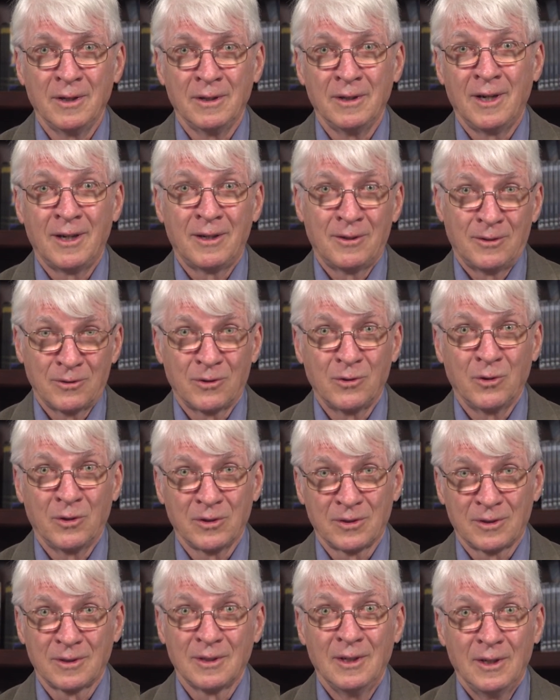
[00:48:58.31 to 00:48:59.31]
And now, of
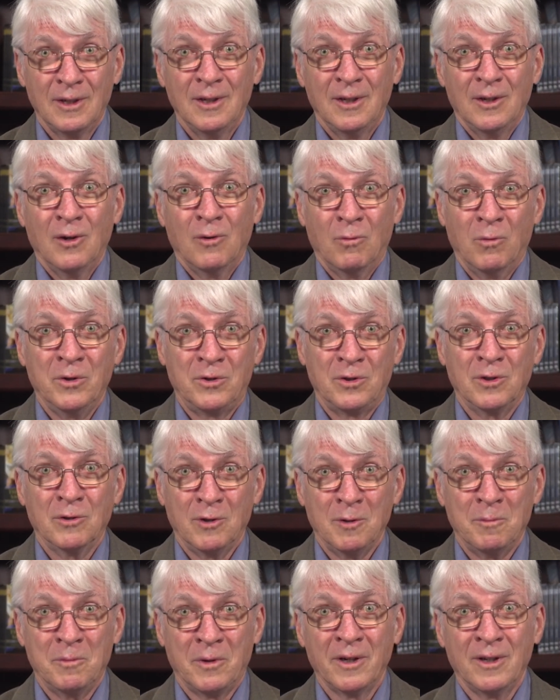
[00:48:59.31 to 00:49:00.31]
course, once you
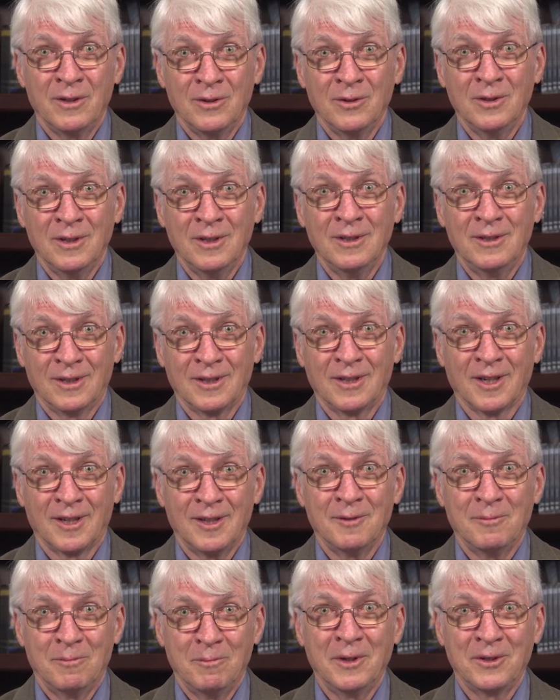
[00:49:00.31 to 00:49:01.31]
repent, you need to kind
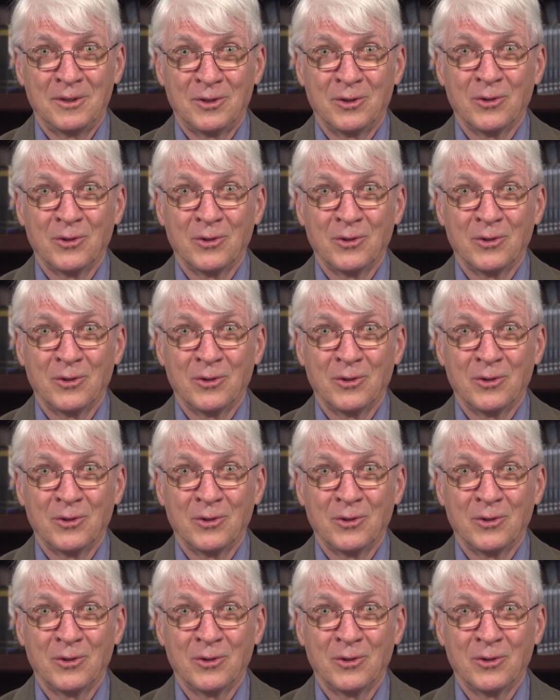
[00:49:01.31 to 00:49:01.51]
of make